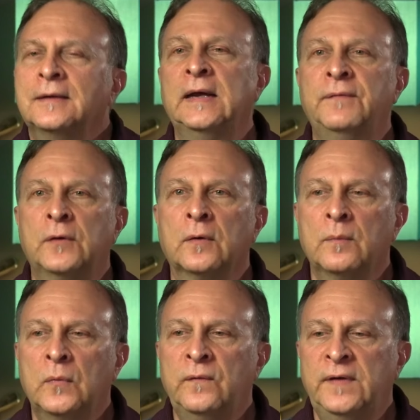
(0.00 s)
If your
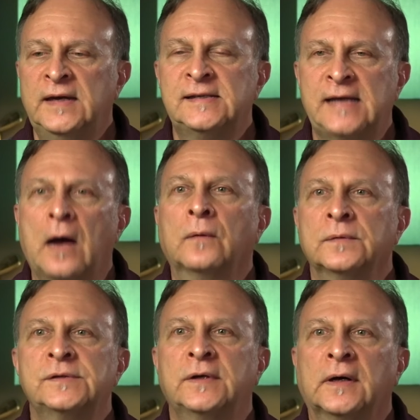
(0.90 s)
movie
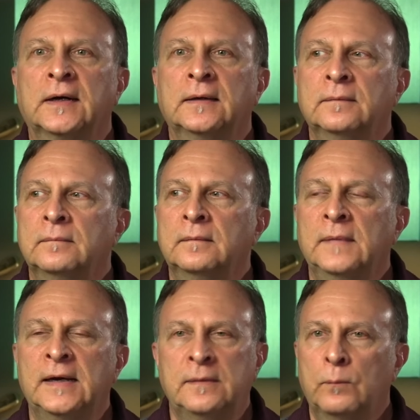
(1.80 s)
sounds good,
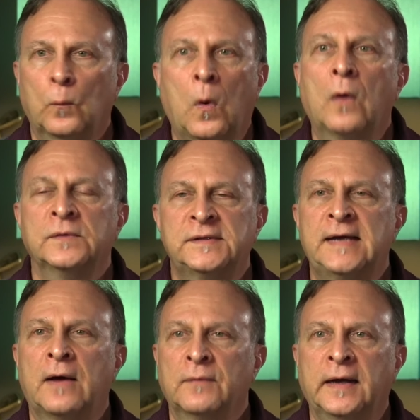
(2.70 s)
it won't
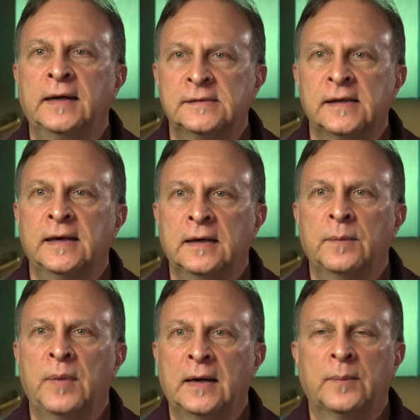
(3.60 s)
sound like it's an
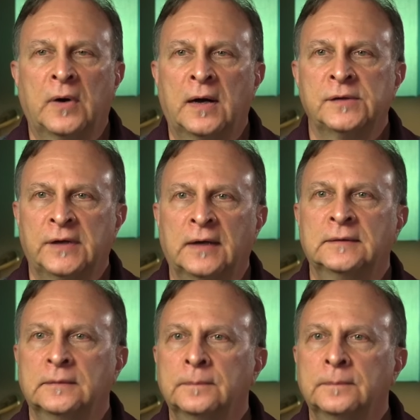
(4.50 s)
independent project.